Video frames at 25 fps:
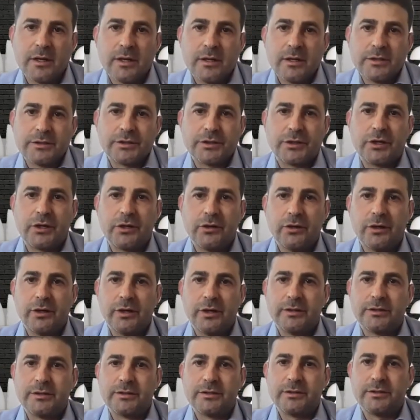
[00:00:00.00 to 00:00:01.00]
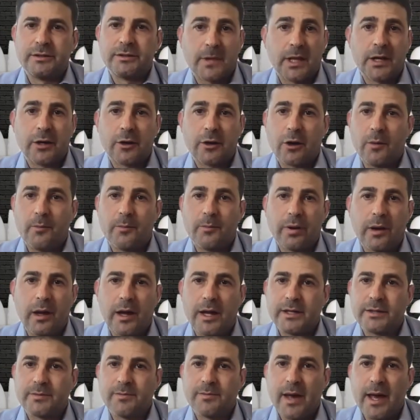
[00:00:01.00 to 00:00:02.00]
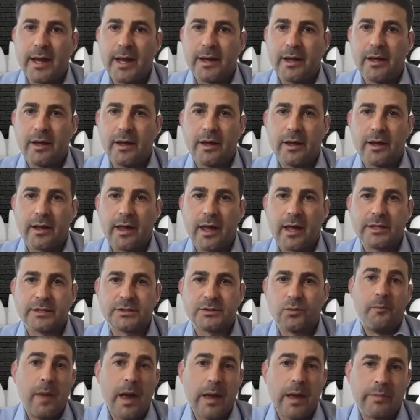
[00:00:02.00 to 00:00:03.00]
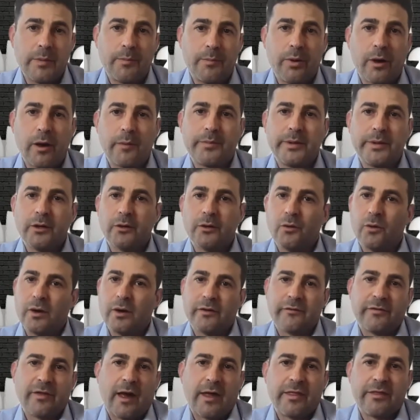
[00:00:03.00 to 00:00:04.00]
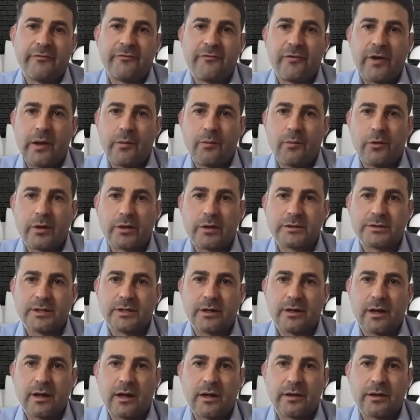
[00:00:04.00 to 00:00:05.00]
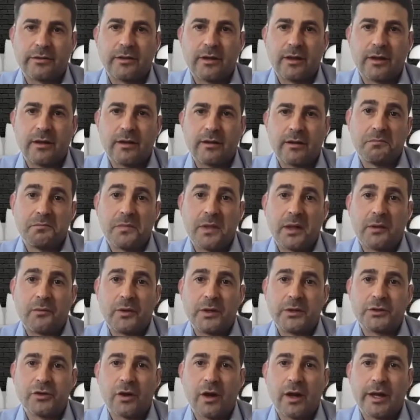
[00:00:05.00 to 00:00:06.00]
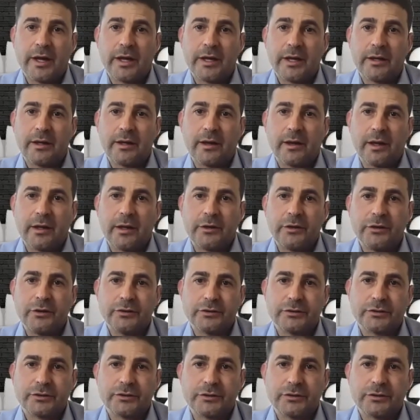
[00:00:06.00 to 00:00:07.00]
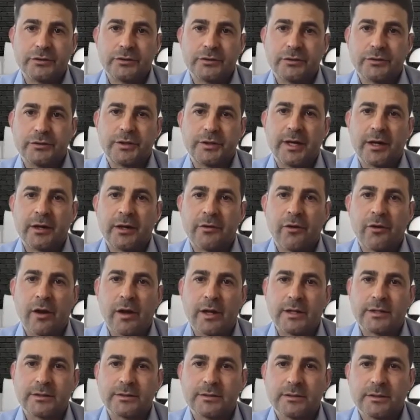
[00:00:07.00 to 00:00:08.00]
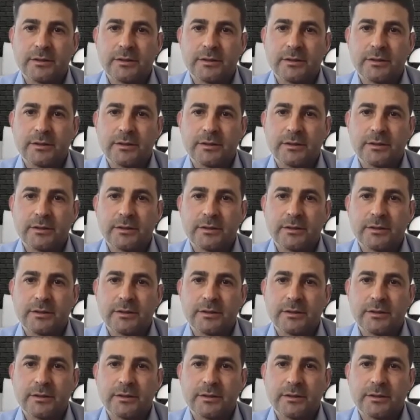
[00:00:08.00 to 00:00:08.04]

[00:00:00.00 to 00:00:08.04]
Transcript: secured in a compliant manner against maybe POPI or one of the other frameworks that are out there that we try and use to get it right.